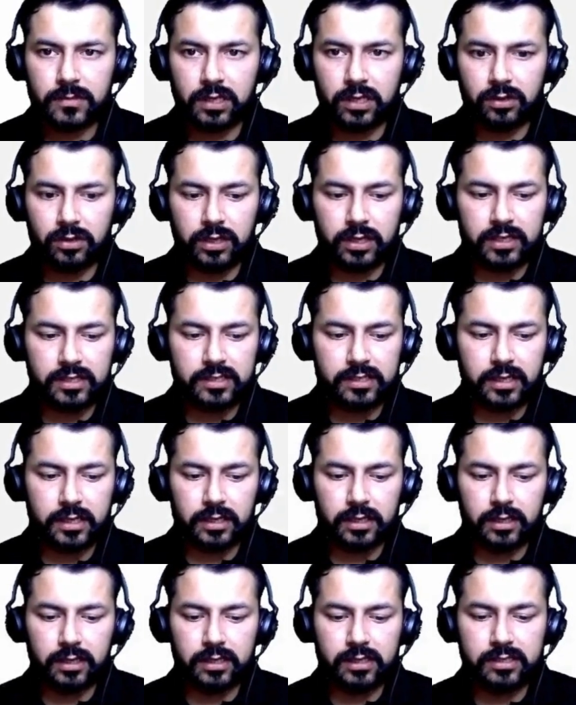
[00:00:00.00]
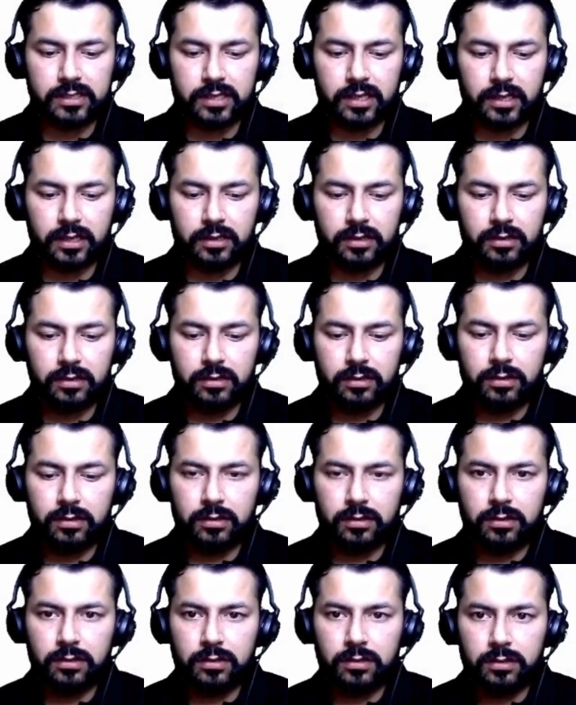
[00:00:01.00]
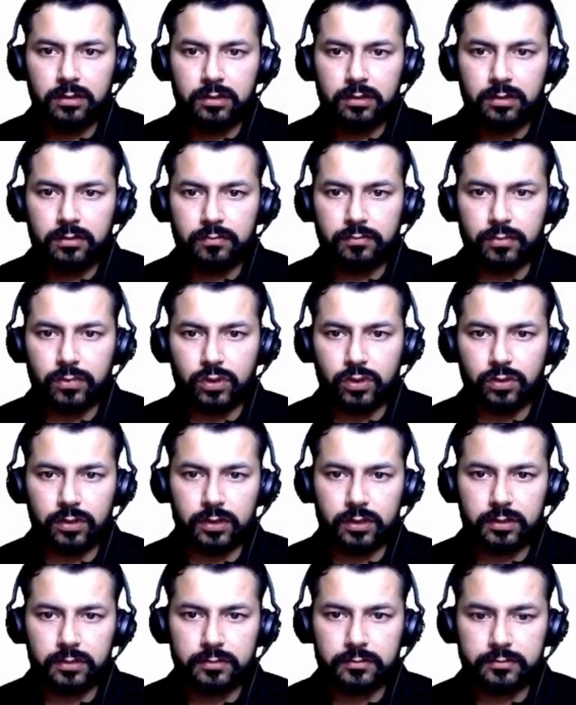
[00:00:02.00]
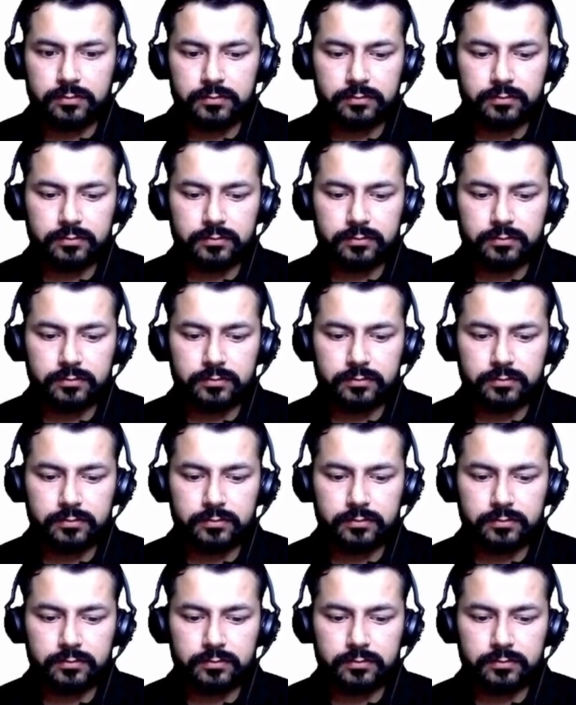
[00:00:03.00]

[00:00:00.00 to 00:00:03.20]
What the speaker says: Now let's take a list here, Mohan,